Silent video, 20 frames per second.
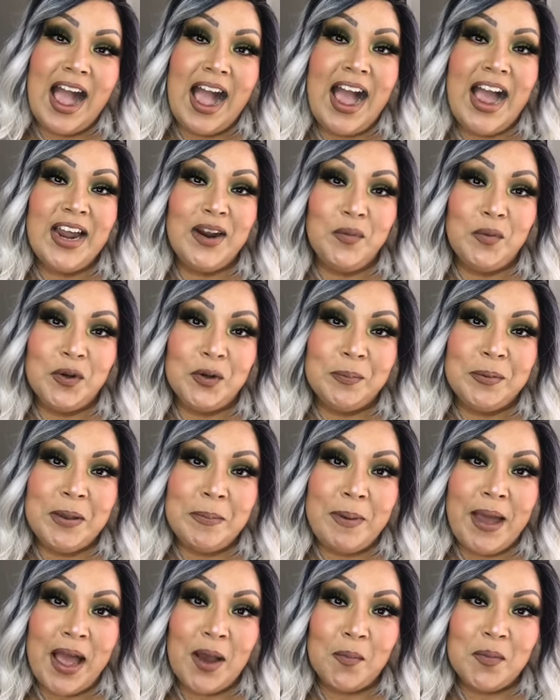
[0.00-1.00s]
I will
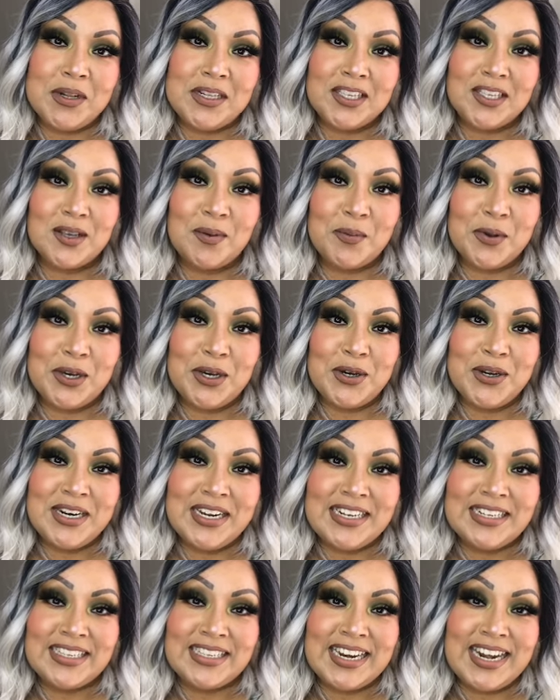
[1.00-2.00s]
be back with some
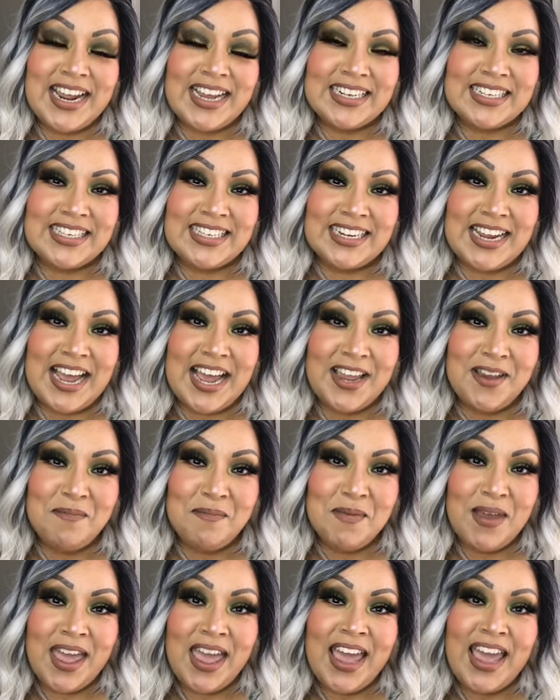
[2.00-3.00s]
goodies next time,
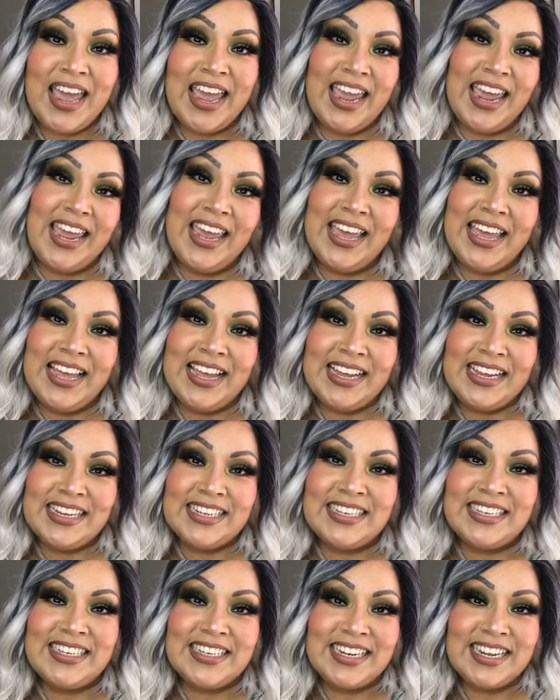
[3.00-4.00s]

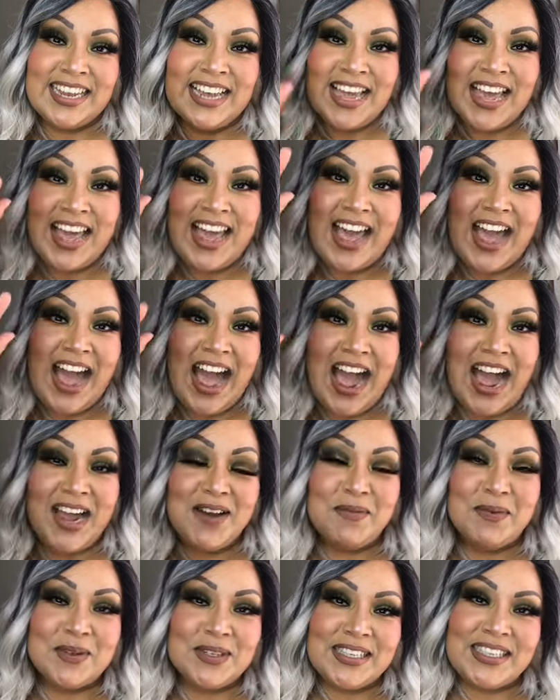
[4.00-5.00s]
and
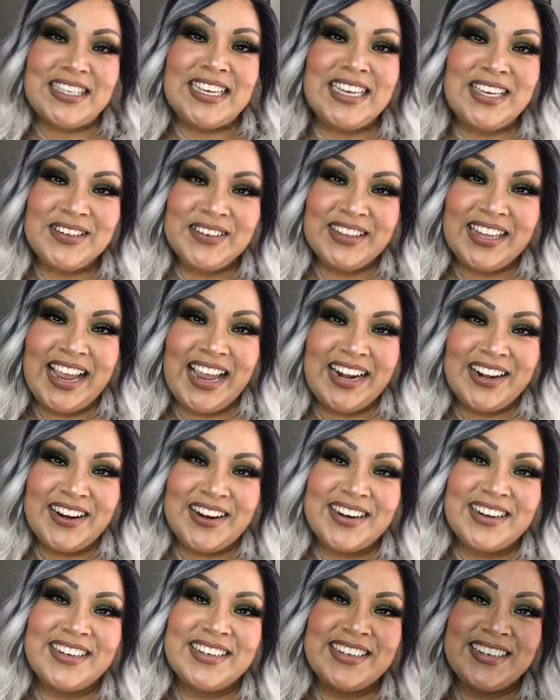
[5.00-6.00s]
I will see you
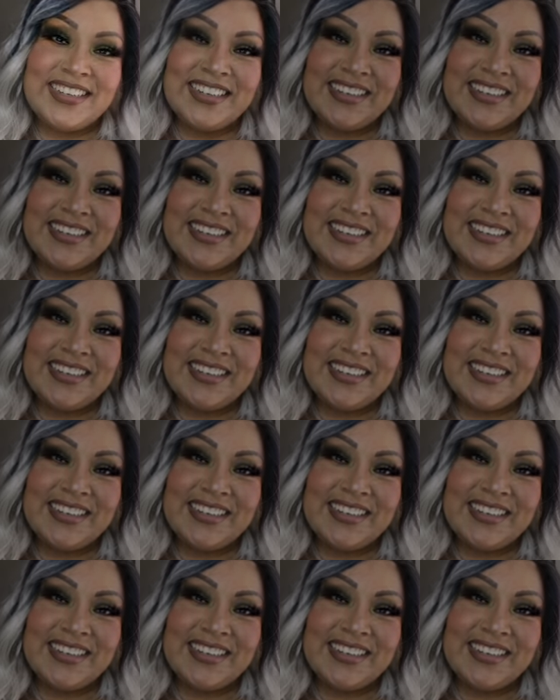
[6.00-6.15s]
later.